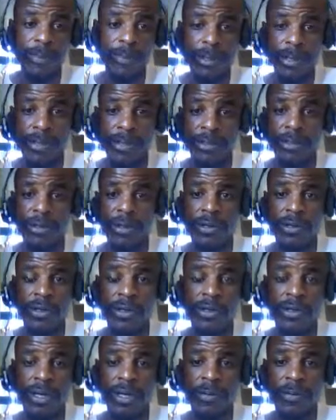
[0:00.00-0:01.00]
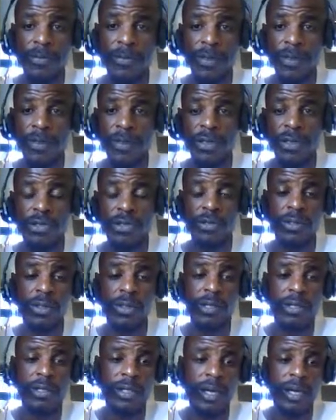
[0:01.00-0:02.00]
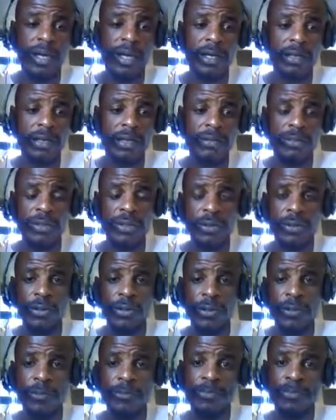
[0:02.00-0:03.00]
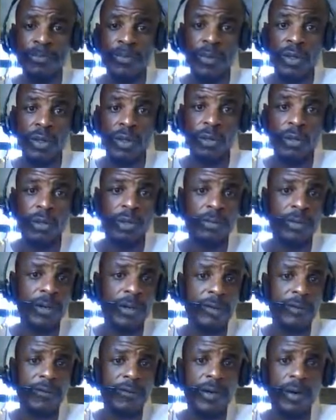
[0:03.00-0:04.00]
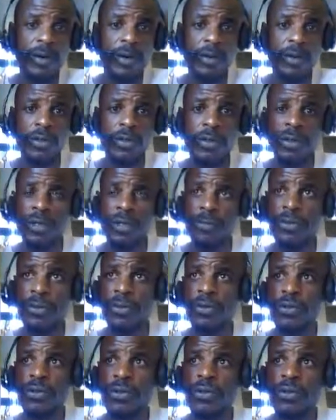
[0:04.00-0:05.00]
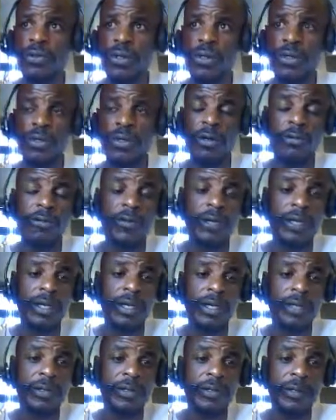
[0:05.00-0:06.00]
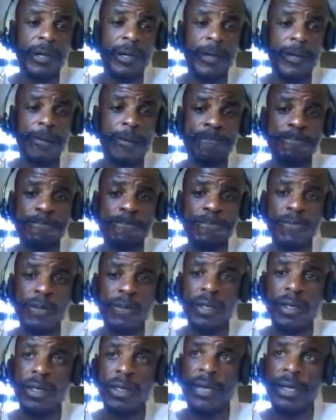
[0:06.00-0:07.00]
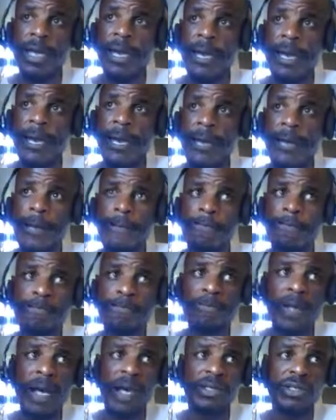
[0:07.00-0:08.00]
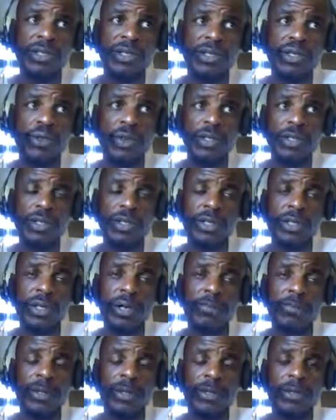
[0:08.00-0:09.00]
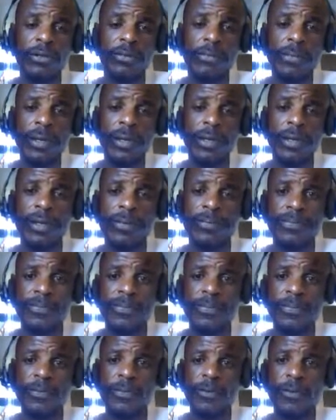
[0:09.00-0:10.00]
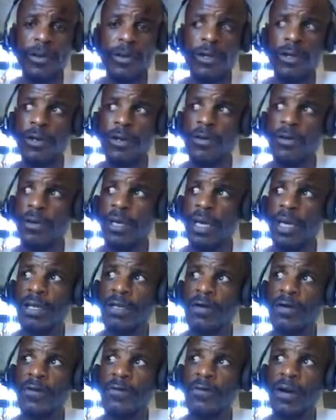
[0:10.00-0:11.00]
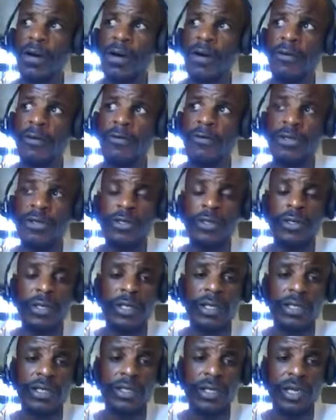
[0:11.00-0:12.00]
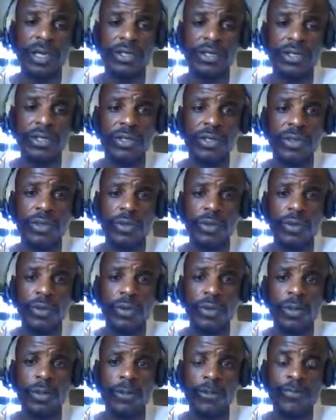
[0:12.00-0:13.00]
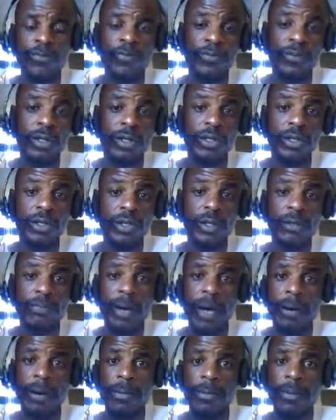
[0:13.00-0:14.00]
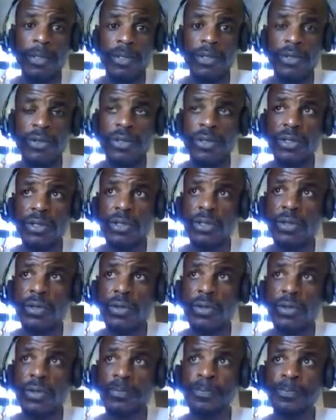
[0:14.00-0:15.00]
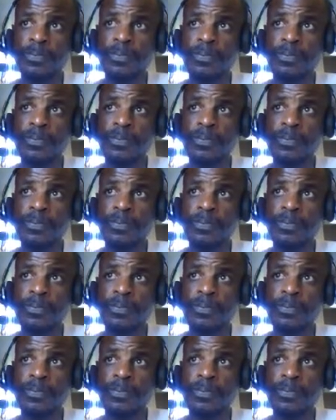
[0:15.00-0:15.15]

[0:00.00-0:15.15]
place on the same thing that you're looking at, a computer, whether it be a phone or a computer screen over the internet. And I just switched it up a little bit for a creative visualization tool. You could probably use it too.